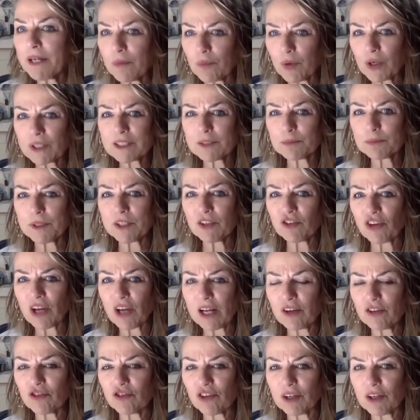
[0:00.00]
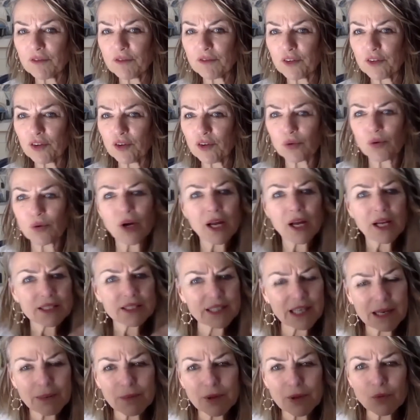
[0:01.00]
what's been challenging for you.
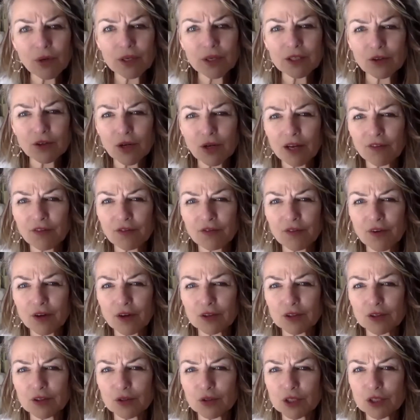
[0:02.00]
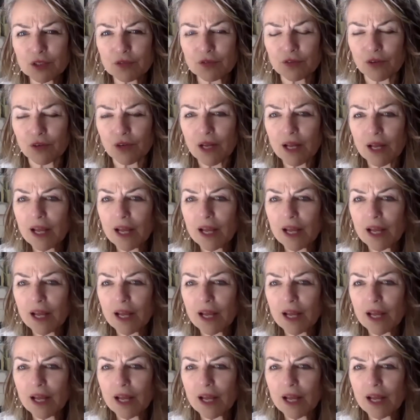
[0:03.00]
Tell me what you have found useful.